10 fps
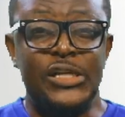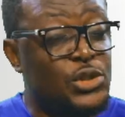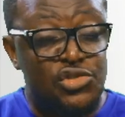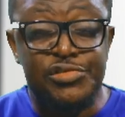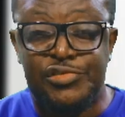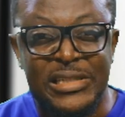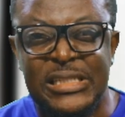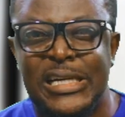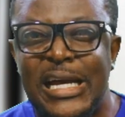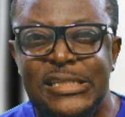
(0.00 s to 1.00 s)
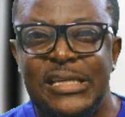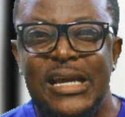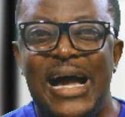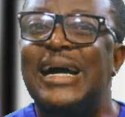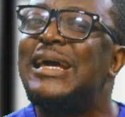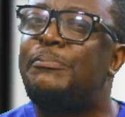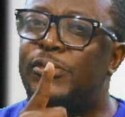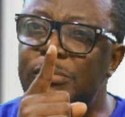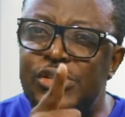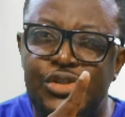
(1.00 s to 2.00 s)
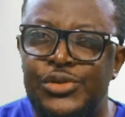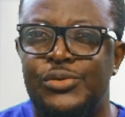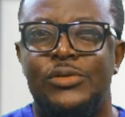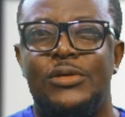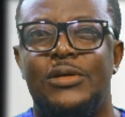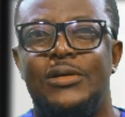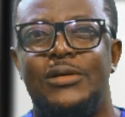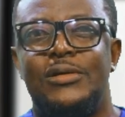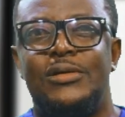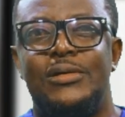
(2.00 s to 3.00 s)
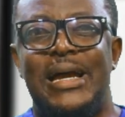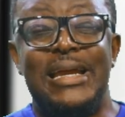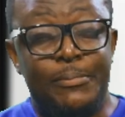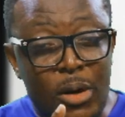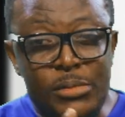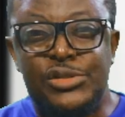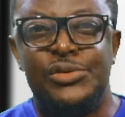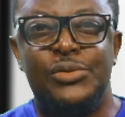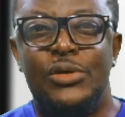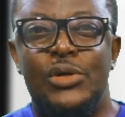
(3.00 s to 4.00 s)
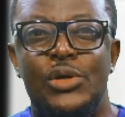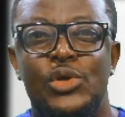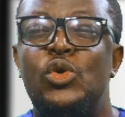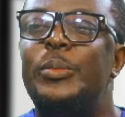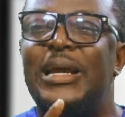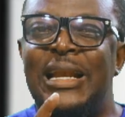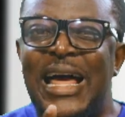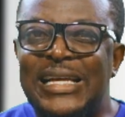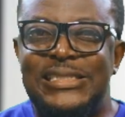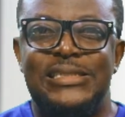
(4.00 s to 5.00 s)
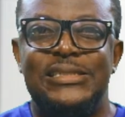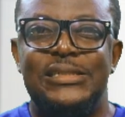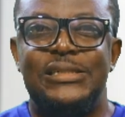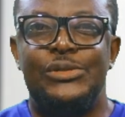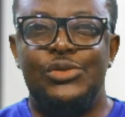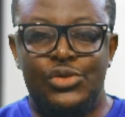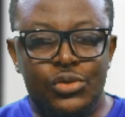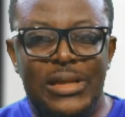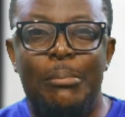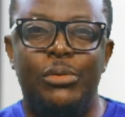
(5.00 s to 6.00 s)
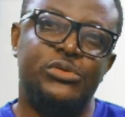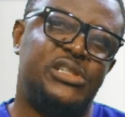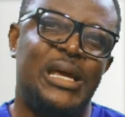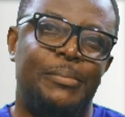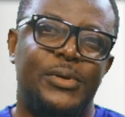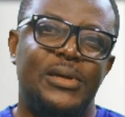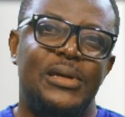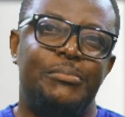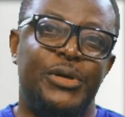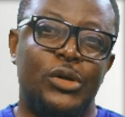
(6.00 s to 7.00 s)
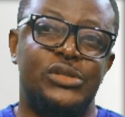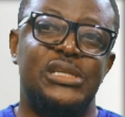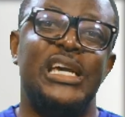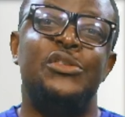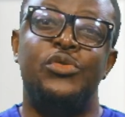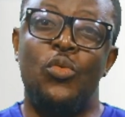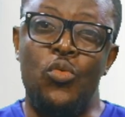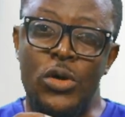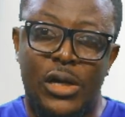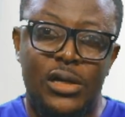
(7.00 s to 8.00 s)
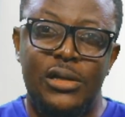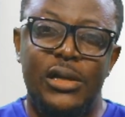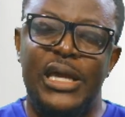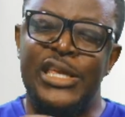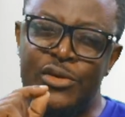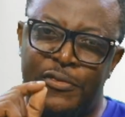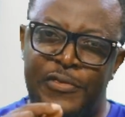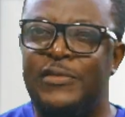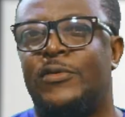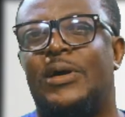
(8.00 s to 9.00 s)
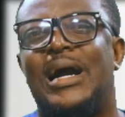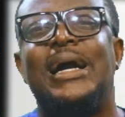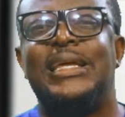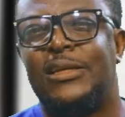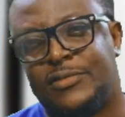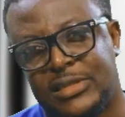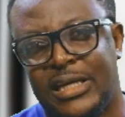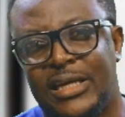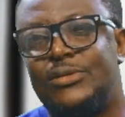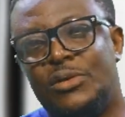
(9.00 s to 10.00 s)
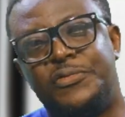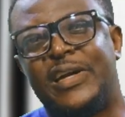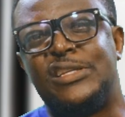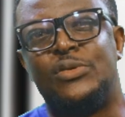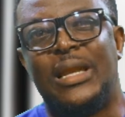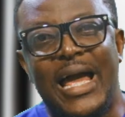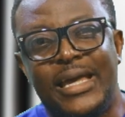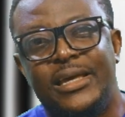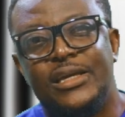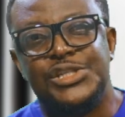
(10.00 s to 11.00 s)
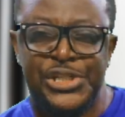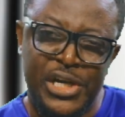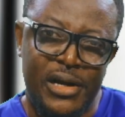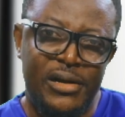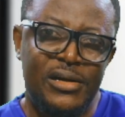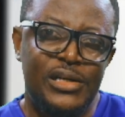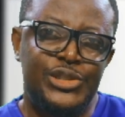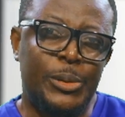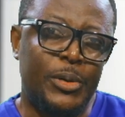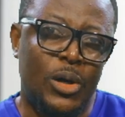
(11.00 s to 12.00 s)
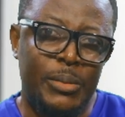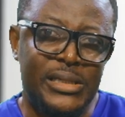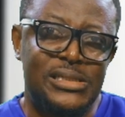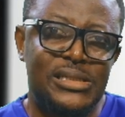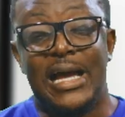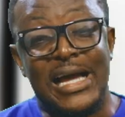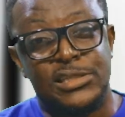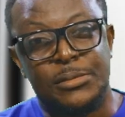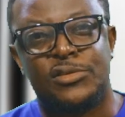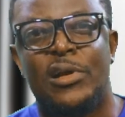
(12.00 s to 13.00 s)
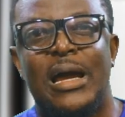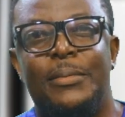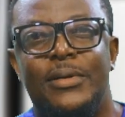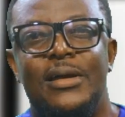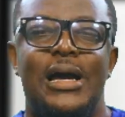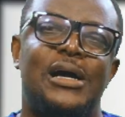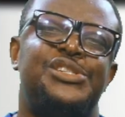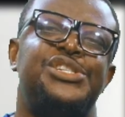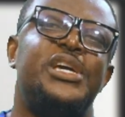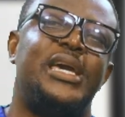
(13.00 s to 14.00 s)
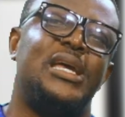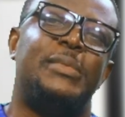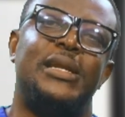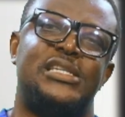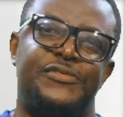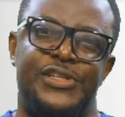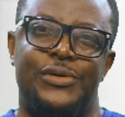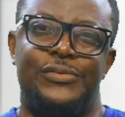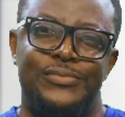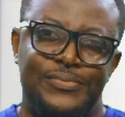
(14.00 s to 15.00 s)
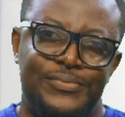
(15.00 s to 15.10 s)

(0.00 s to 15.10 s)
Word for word: Just re strategize. And I promise you, and I promise you, you'll be glad you took that bold step because it will work in your favor at the end of the day. Don't forget to like, share, drop your comments, and subscribe. I'll see you again in my next video.